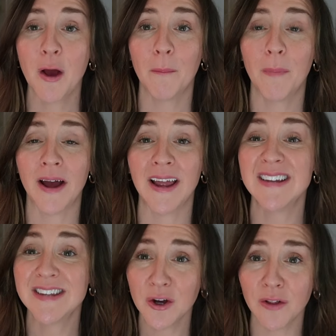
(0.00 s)
but
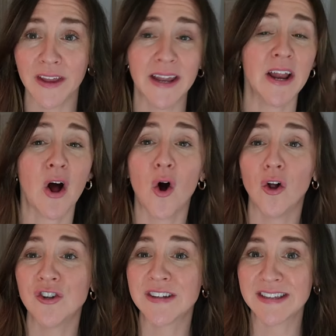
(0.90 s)
until then, it
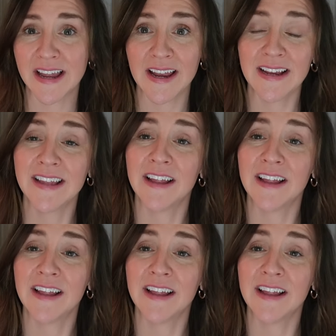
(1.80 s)
all just stays